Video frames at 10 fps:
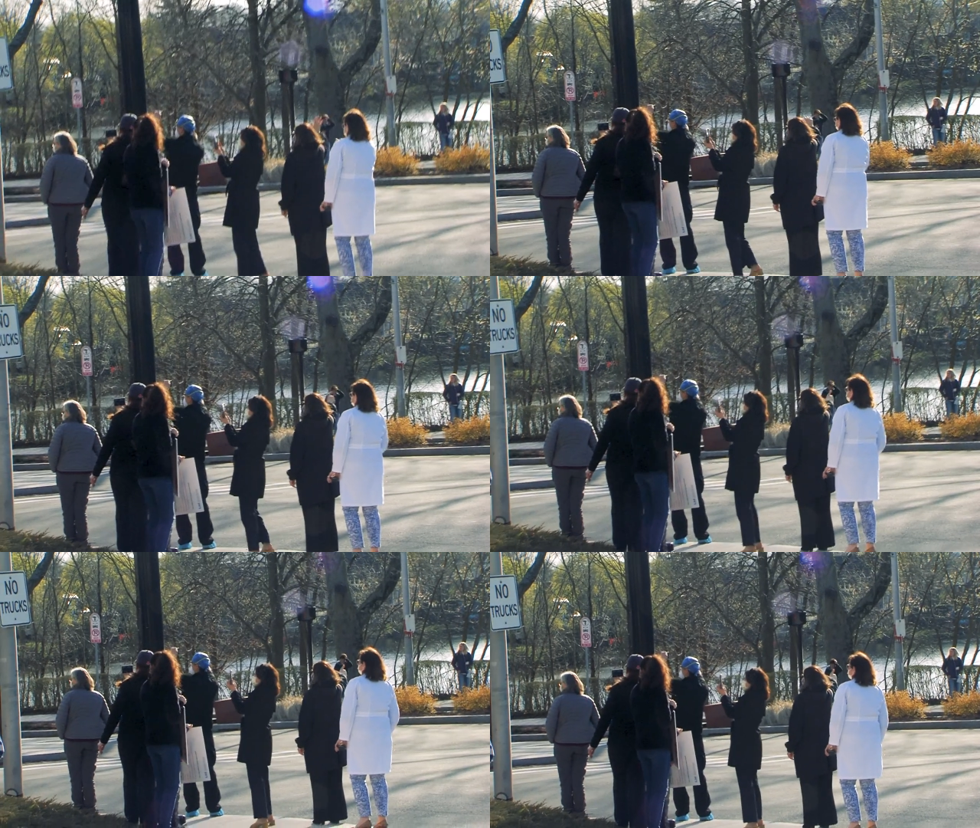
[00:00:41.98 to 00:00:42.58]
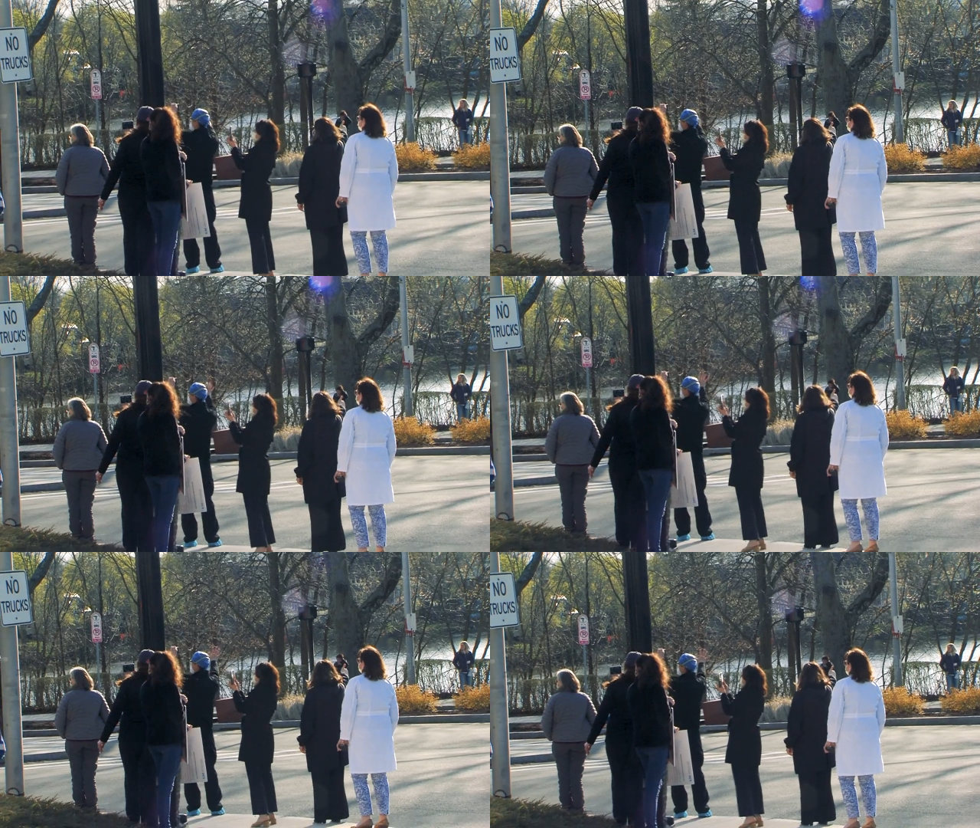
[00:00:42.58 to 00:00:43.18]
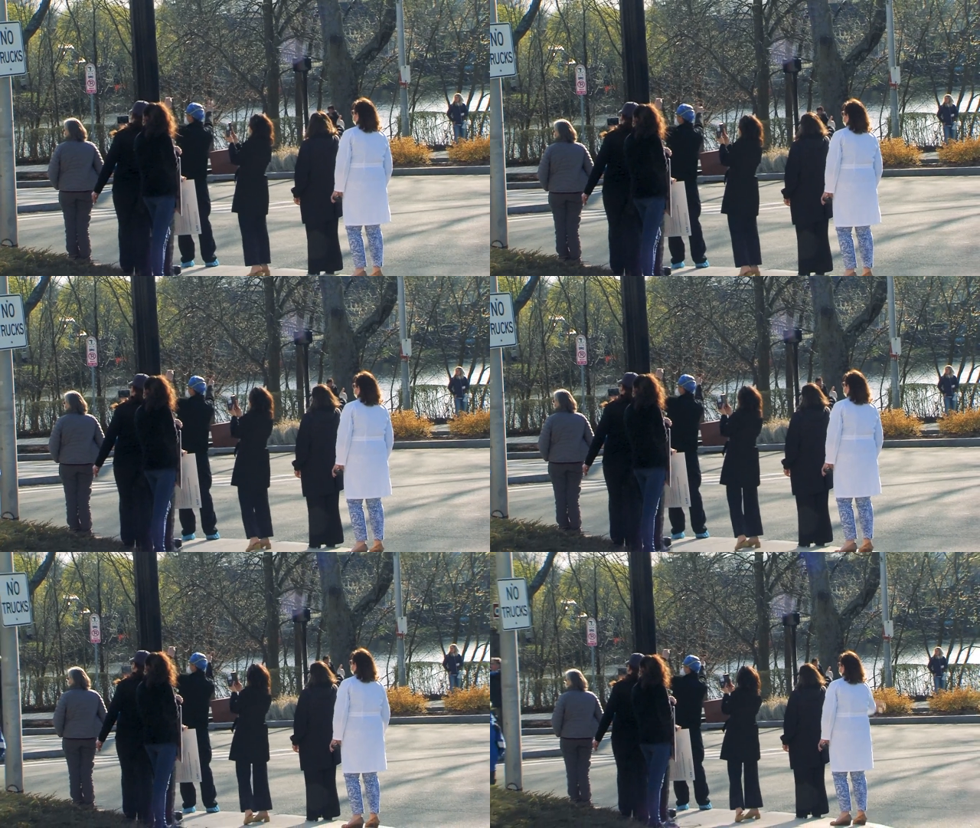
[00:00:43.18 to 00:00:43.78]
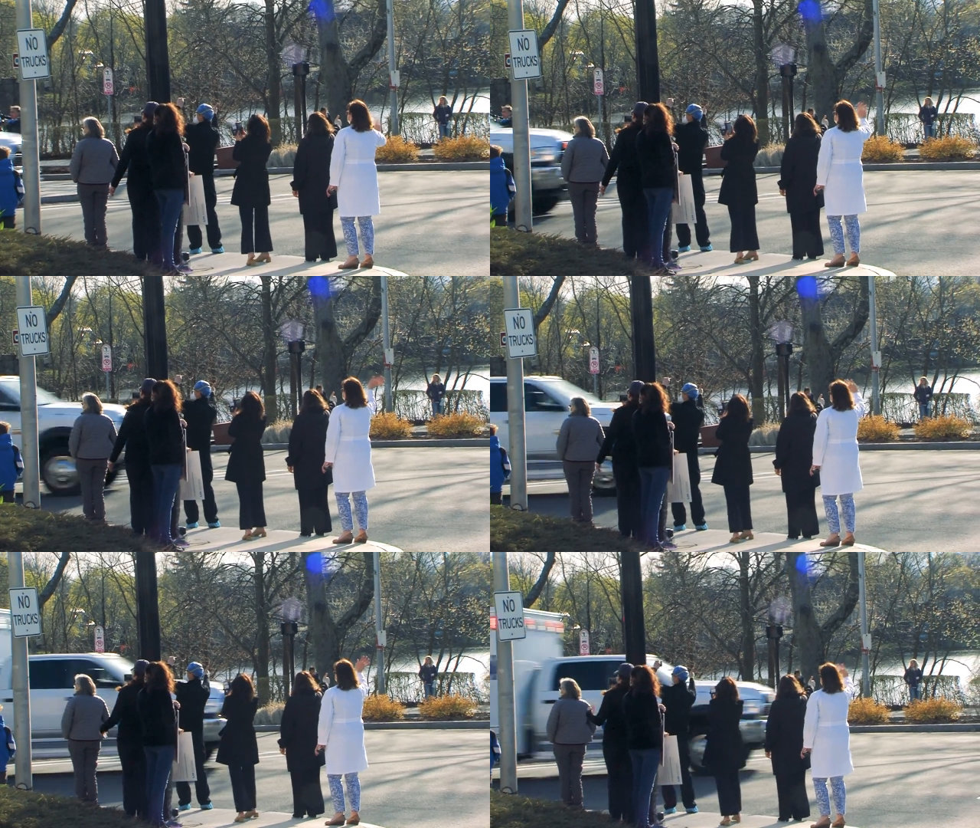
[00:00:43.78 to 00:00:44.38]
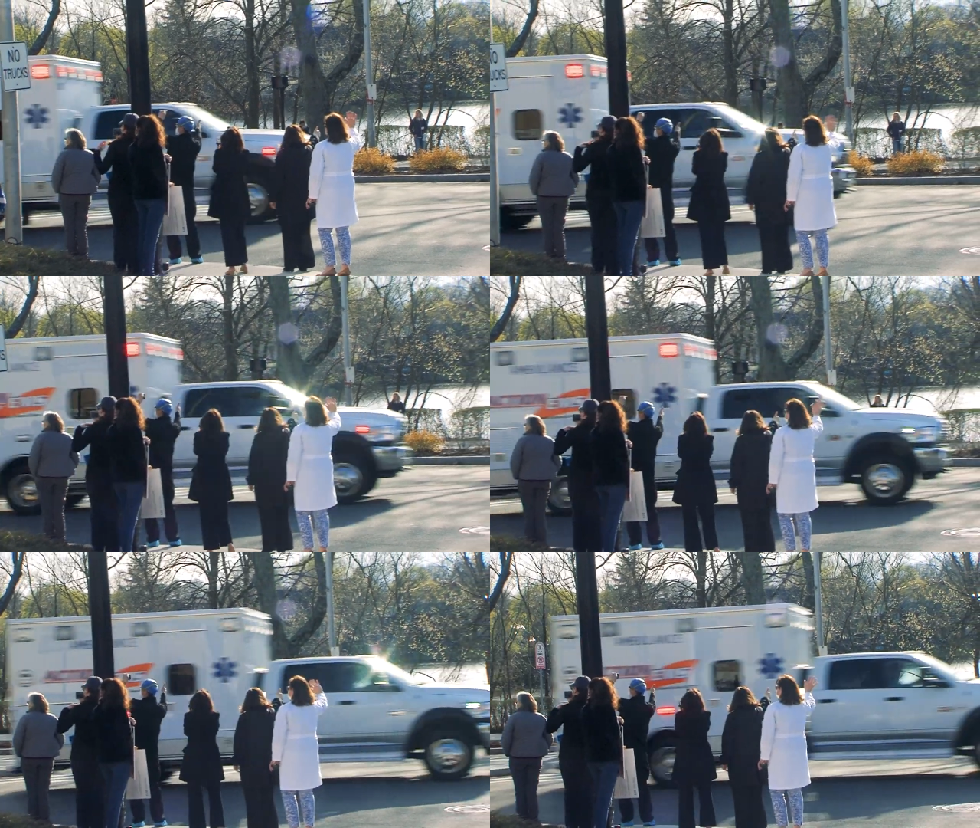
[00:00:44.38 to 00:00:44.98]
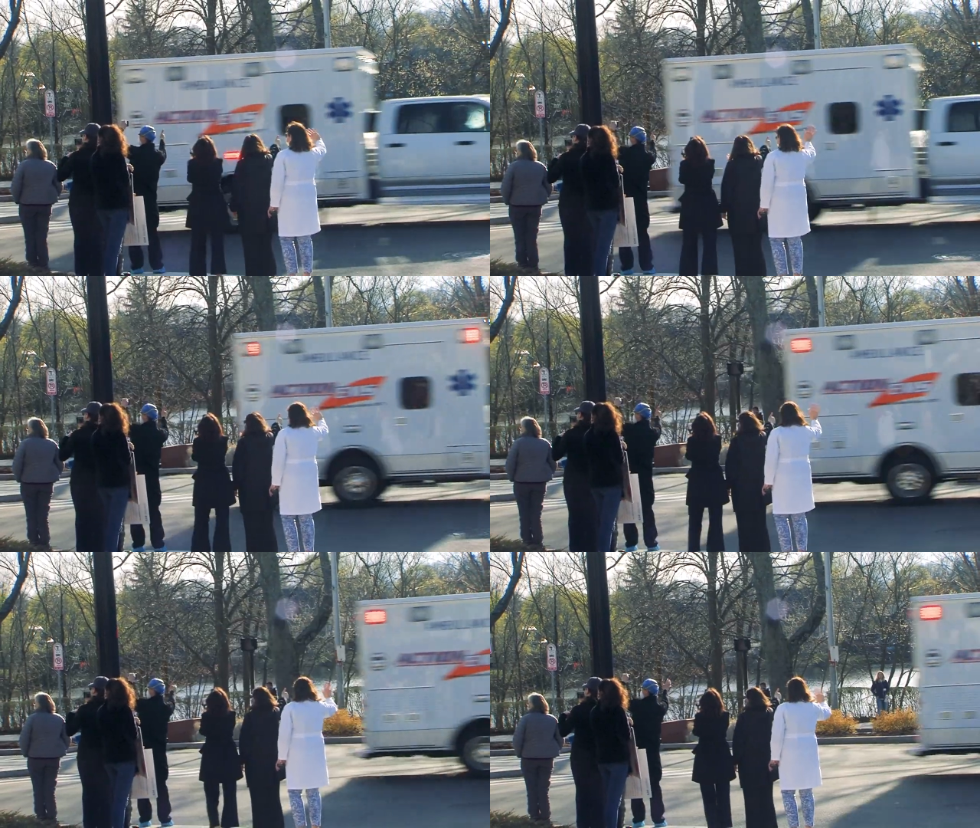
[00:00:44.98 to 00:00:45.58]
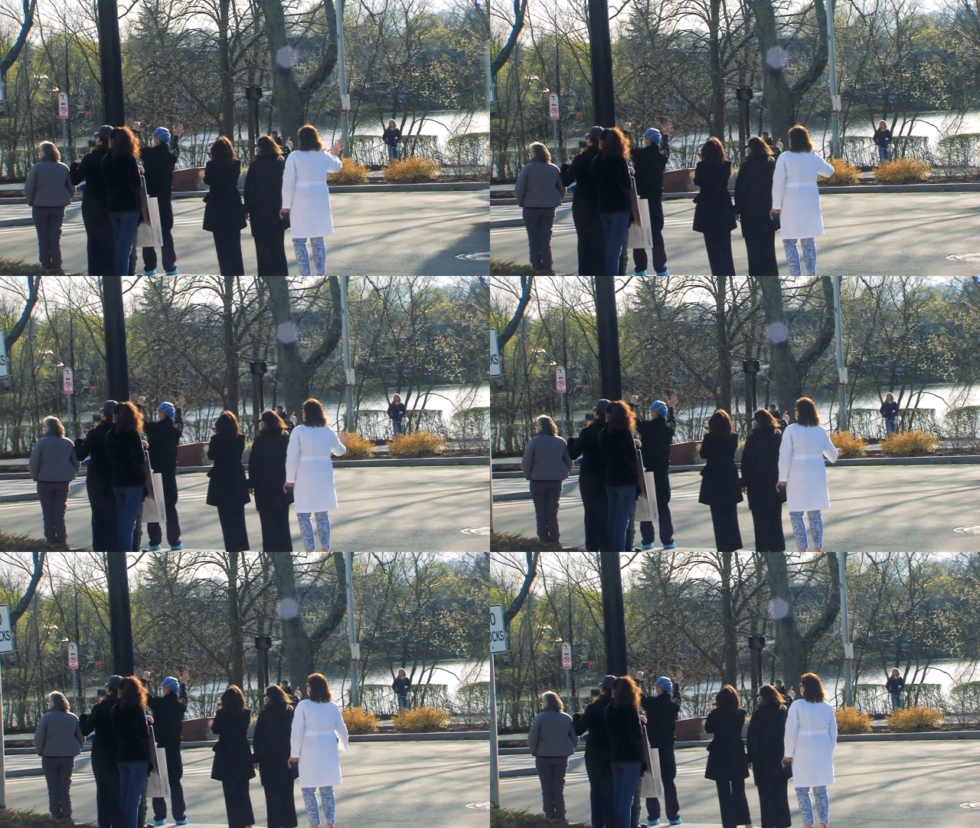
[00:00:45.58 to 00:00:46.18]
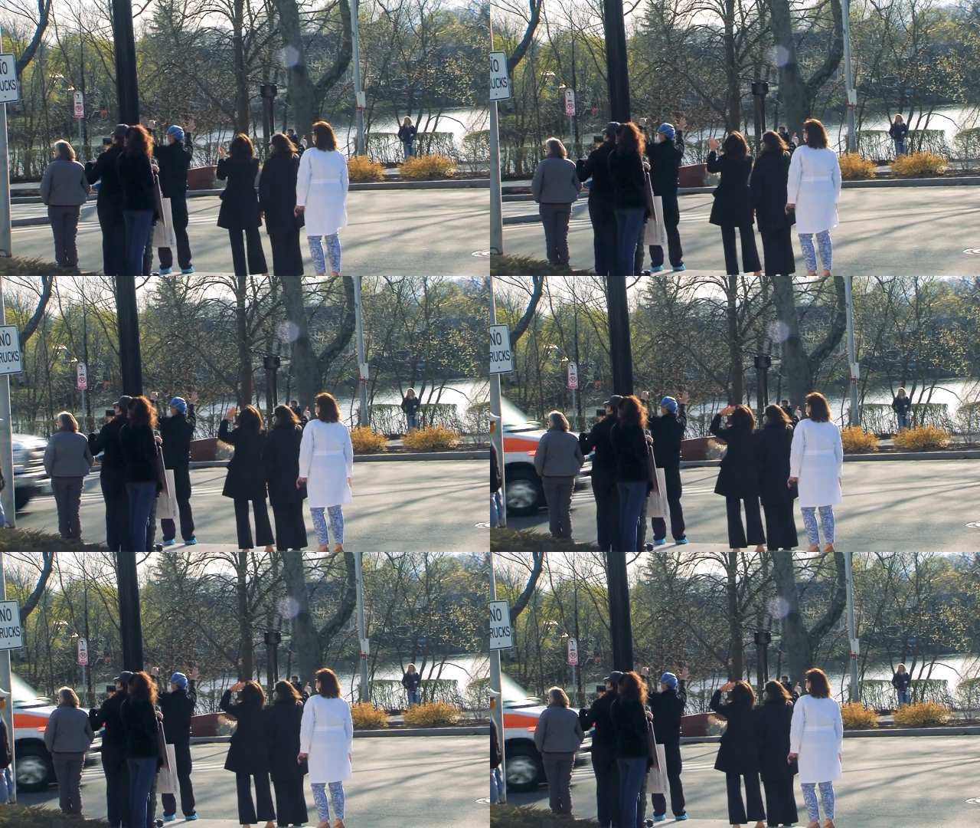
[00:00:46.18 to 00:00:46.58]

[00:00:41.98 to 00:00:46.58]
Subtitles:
[unreadable: no face in view]